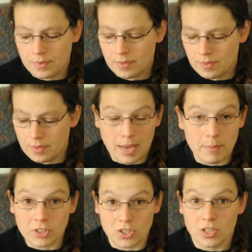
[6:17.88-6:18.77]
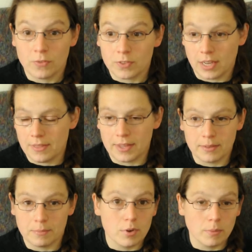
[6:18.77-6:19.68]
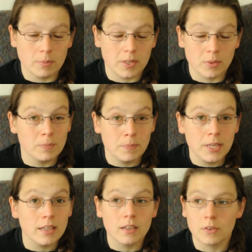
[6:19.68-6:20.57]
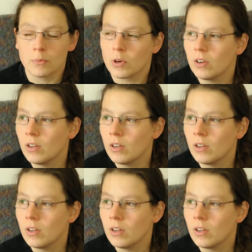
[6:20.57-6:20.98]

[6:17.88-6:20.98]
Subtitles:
they are much softer, and they probably will pill a lot more,